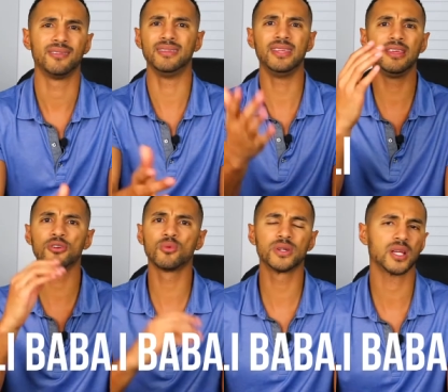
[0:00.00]

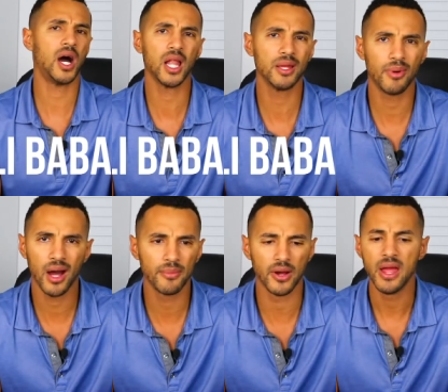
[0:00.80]
Neither was
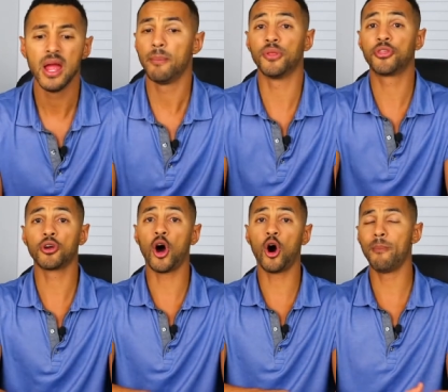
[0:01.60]
Alibaba, but
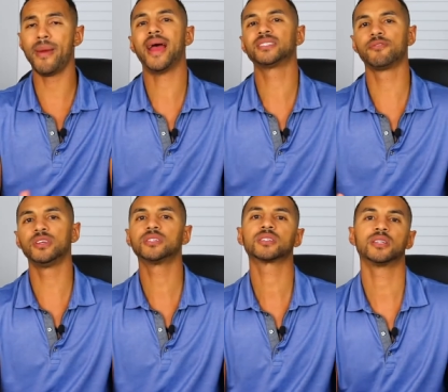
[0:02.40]
they're all
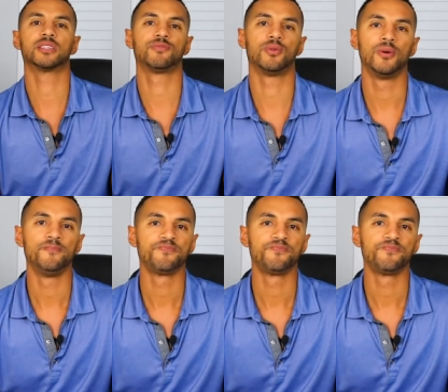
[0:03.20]
massively successful.